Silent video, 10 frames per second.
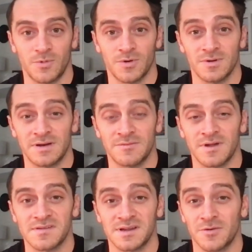We're
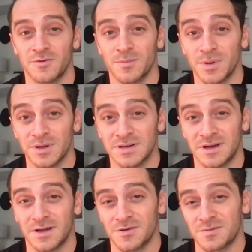investing over $1 billion
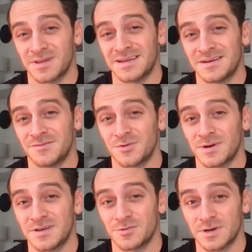by the end of
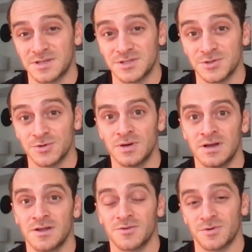2022
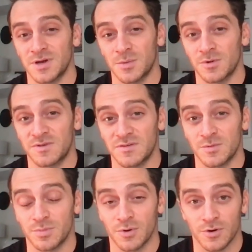through a number of
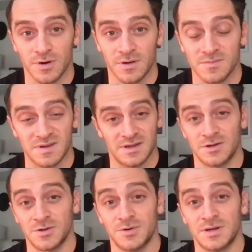different programs,
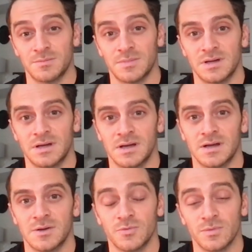including
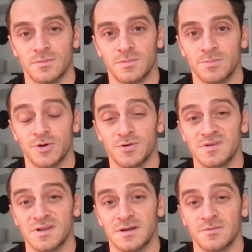
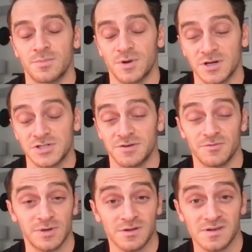production
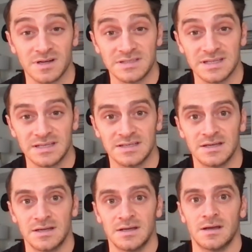of Reels content
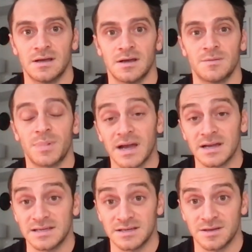
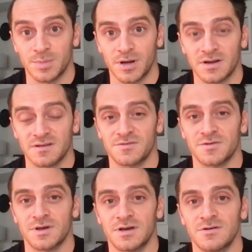back into the pockets of
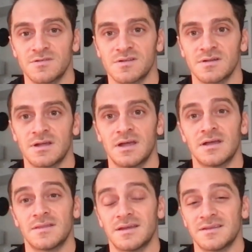creators.
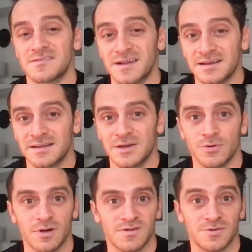Then secondly,
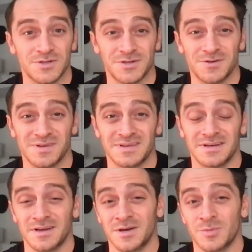we're also introducing
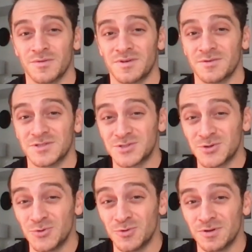a number of different
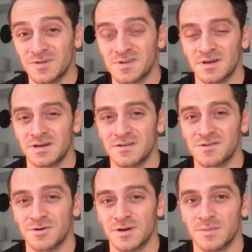tools on
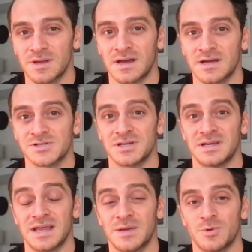Instagram that actually
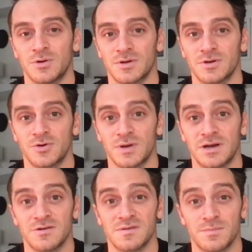enable
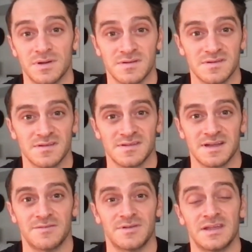creators and businesses
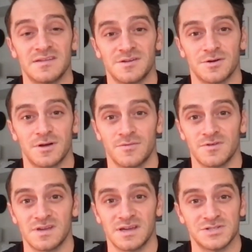to have easier
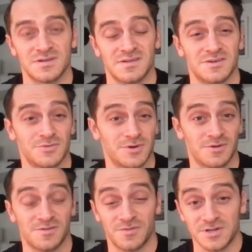conversations and to
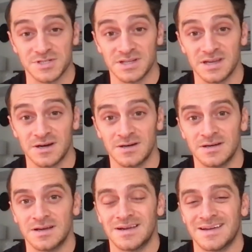reduce friction there.
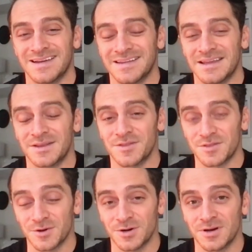And then
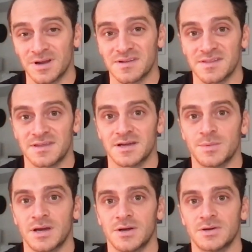third, as I think
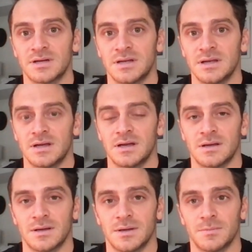about
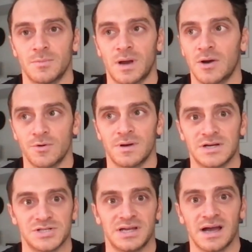how are we
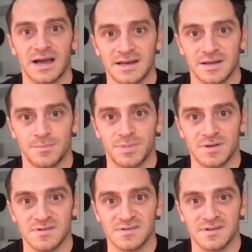actually guiding
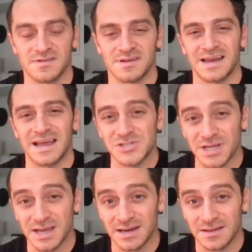businesses and
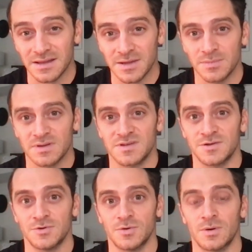educating them
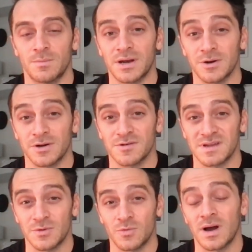to better
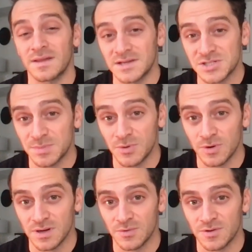understand why they should be
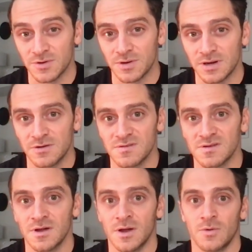working with
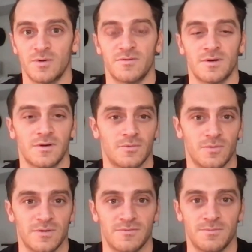creators,
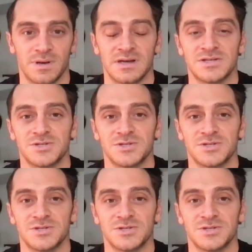we've been